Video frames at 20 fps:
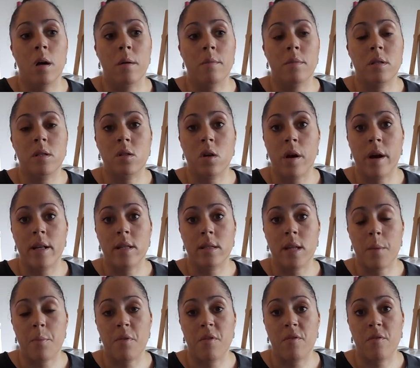sites
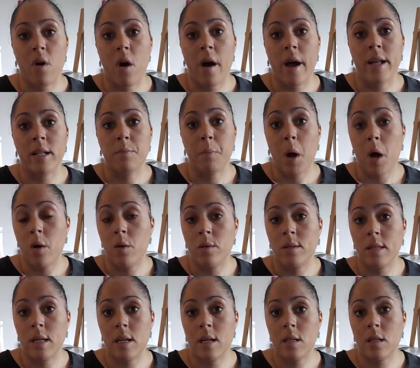that provide
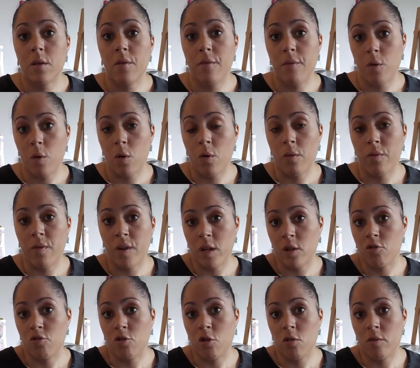poses for figure
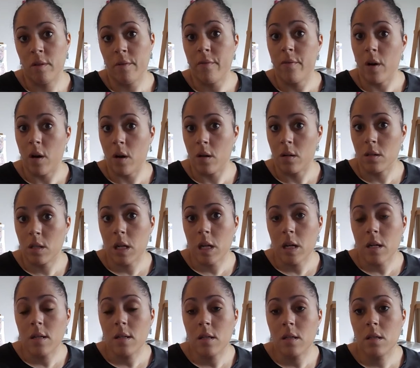drawing for
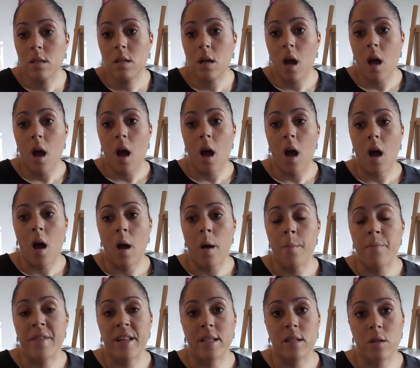artists.
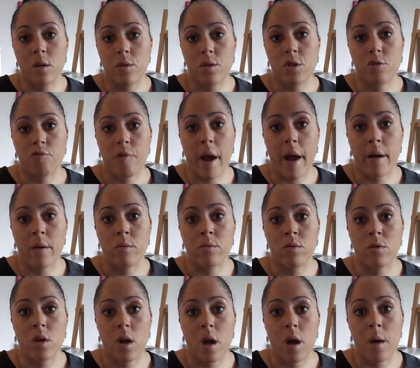There's lots
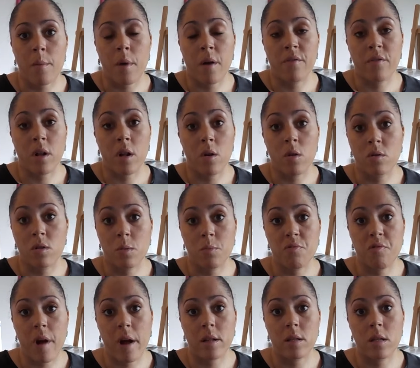around. I've done lots of
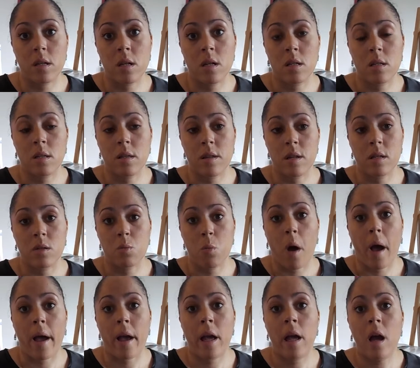practice this
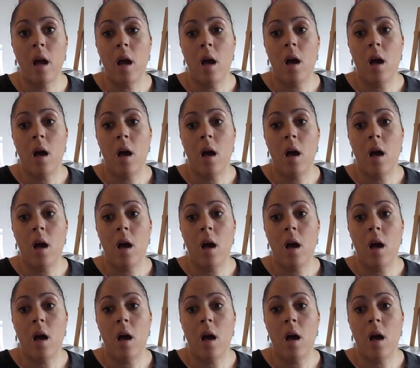way